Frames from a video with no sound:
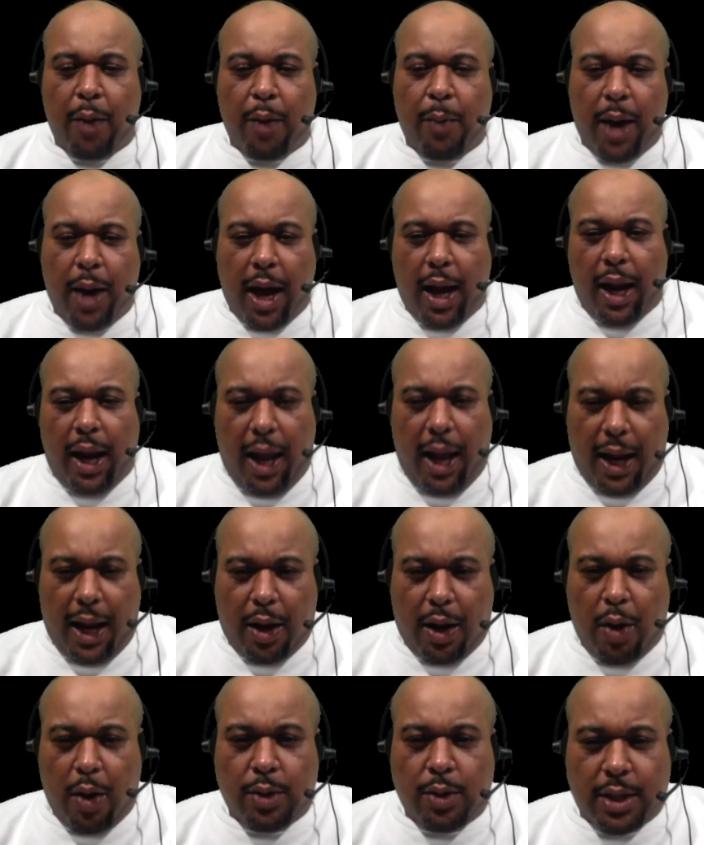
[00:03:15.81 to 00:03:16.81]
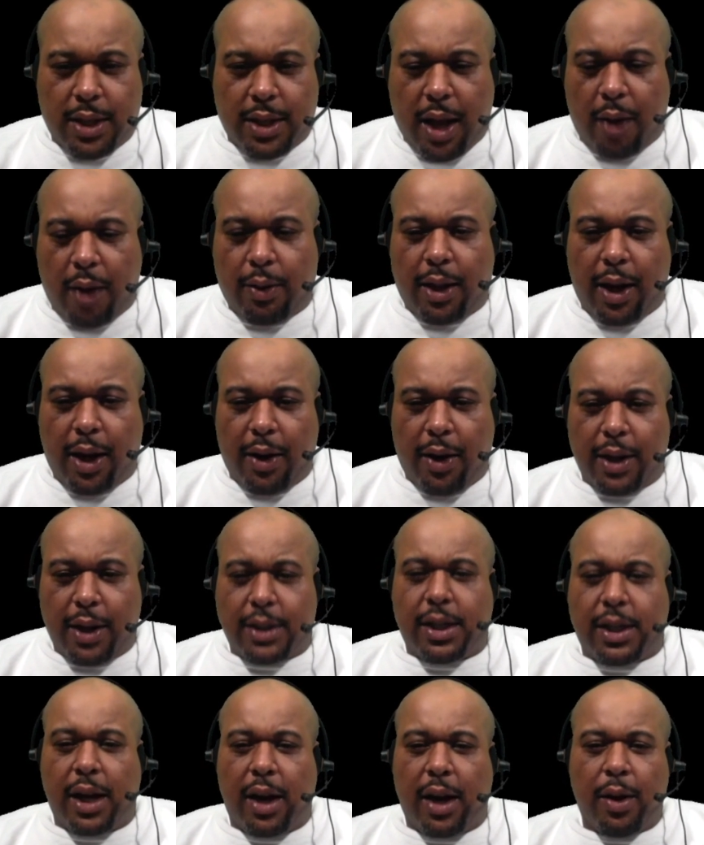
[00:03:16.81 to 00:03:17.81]
We got a lot of coaches out there
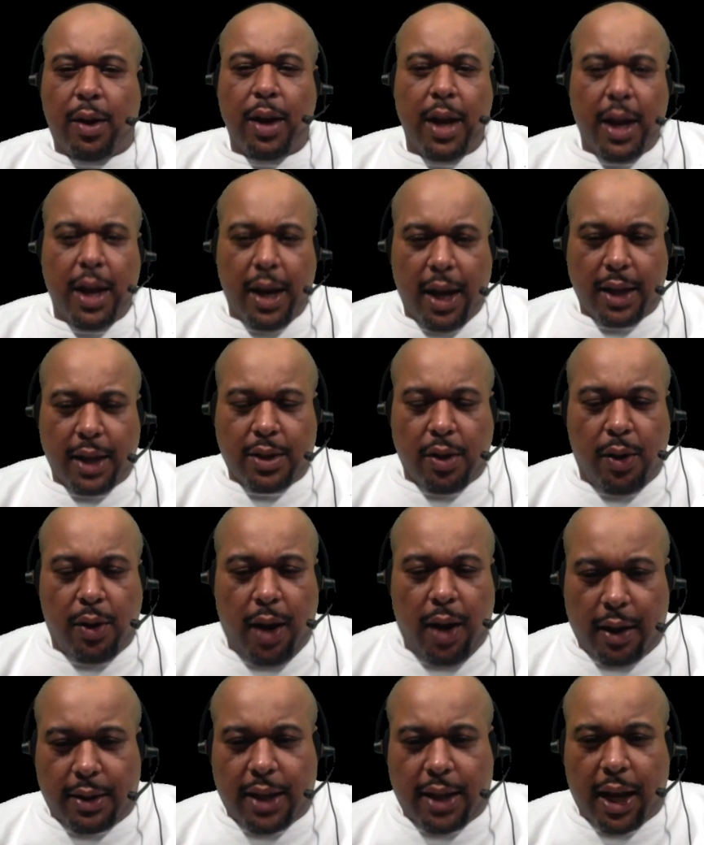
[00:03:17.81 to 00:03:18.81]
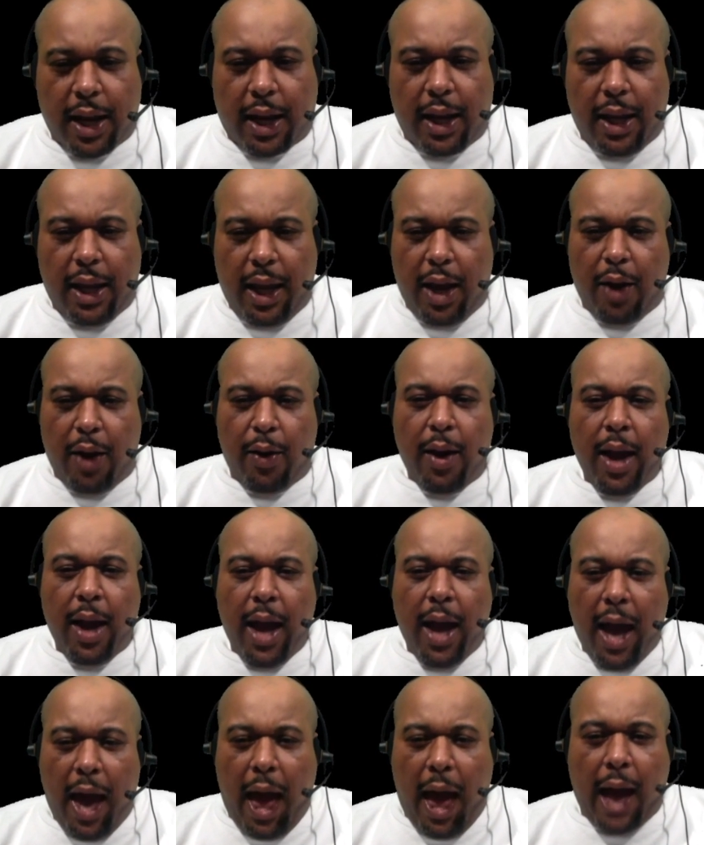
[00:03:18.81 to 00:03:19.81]
this year that's on their second year
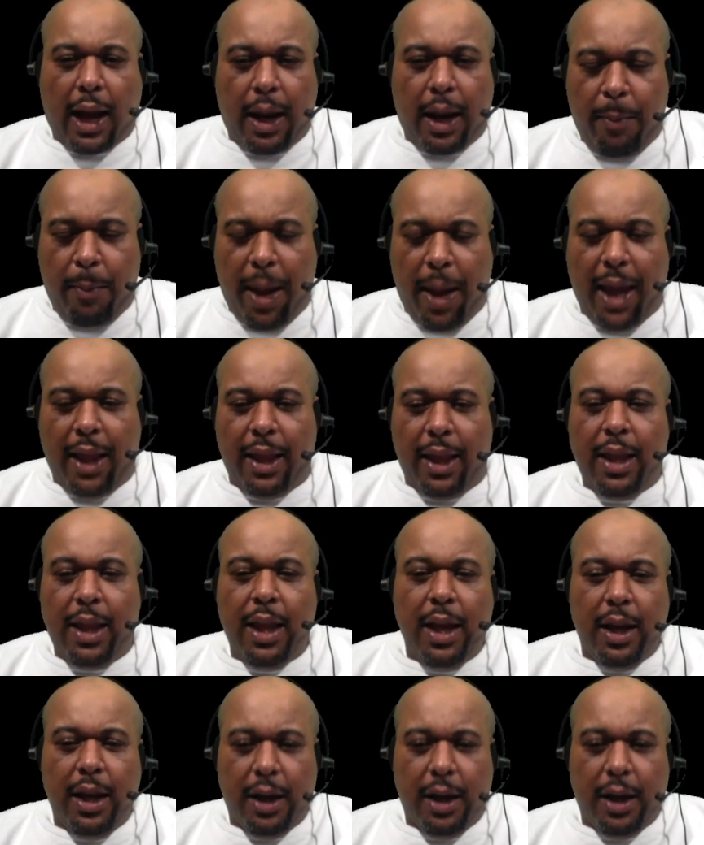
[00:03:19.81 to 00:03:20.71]
acclimating